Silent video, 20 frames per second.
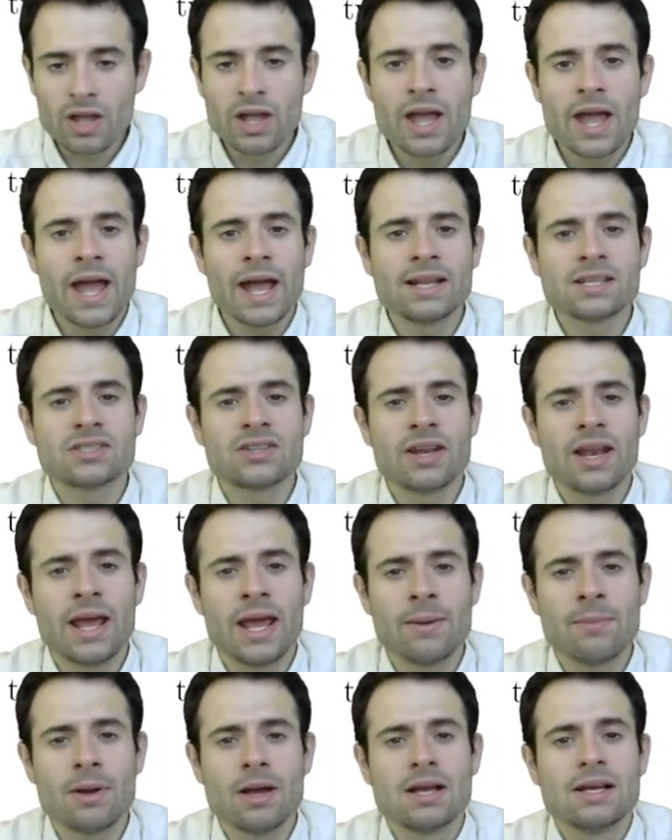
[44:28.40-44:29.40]
Hence the
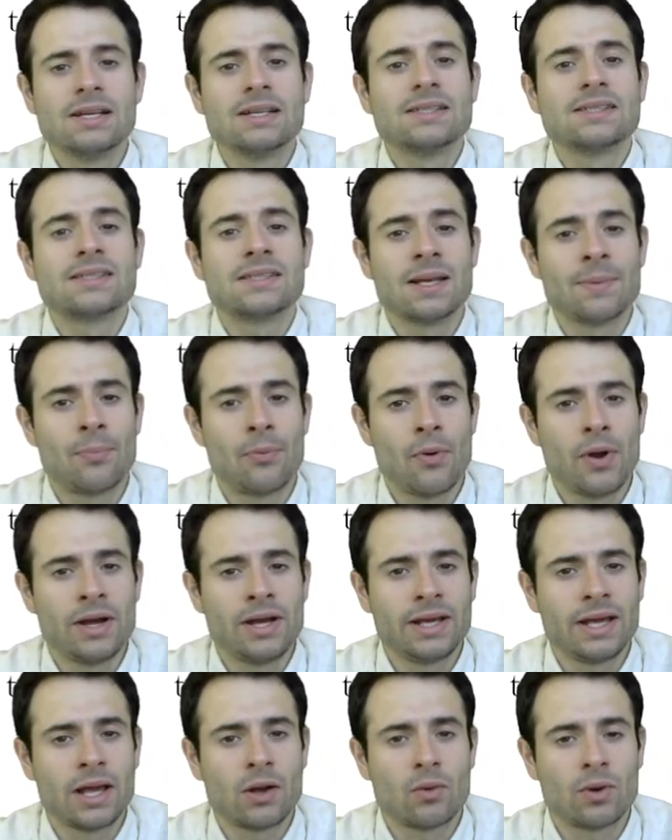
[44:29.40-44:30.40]
name
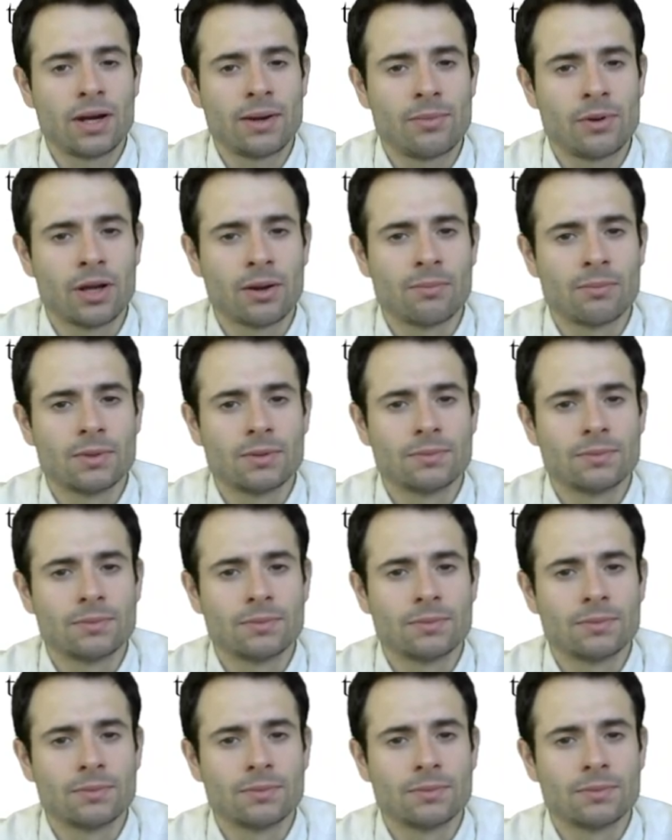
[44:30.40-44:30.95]
separating equilibrium.